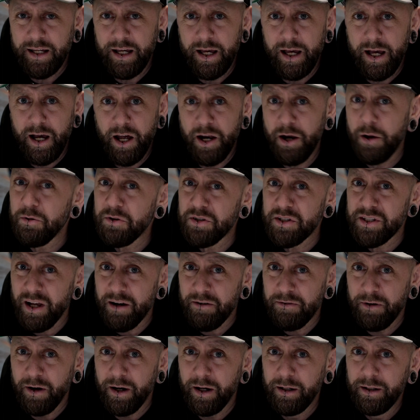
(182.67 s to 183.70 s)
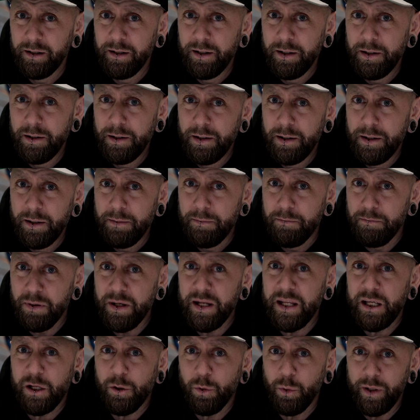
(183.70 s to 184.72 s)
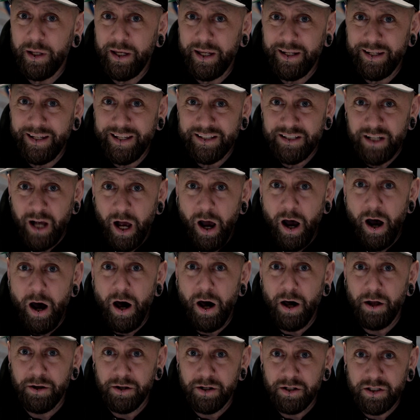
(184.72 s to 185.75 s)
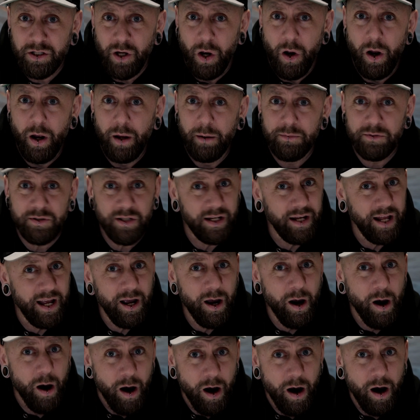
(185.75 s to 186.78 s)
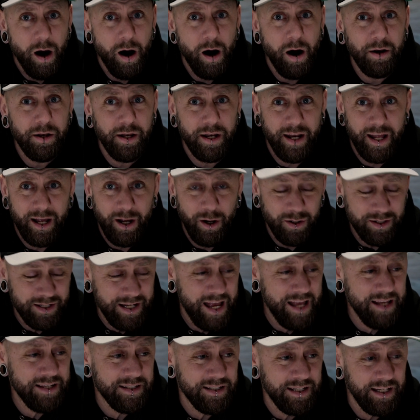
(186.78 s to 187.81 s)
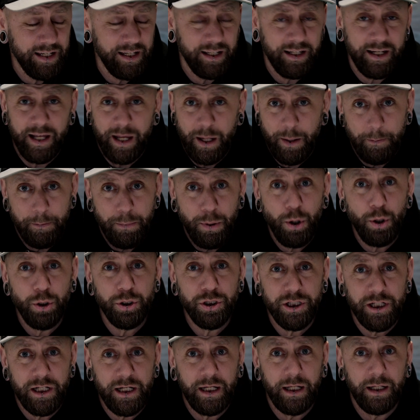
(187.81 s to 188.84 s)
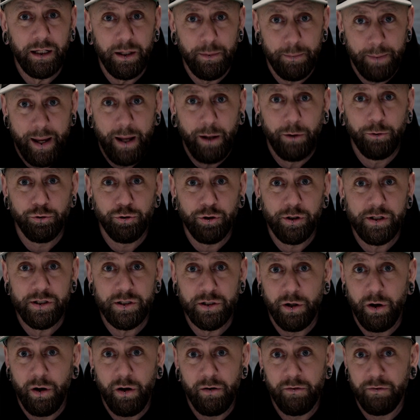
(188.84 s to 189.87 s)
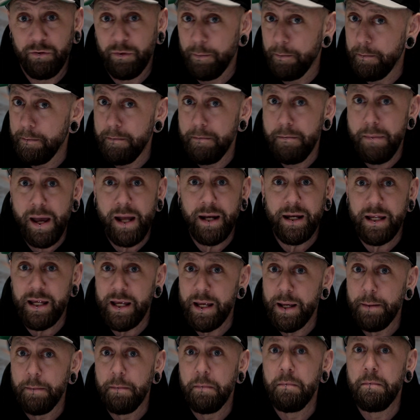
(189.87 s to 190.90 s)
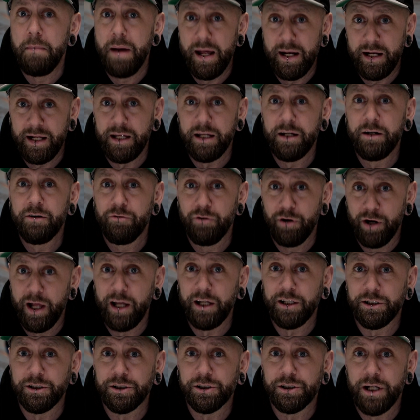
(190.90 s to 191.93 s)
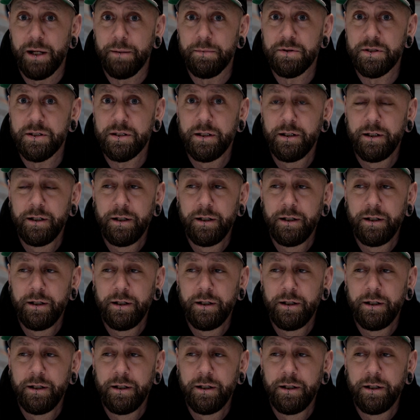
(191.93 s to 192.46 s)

I don't suffer. But equally in these hard times, and they are hard, and they are testing, and they are pushing the boundaries of many relationships,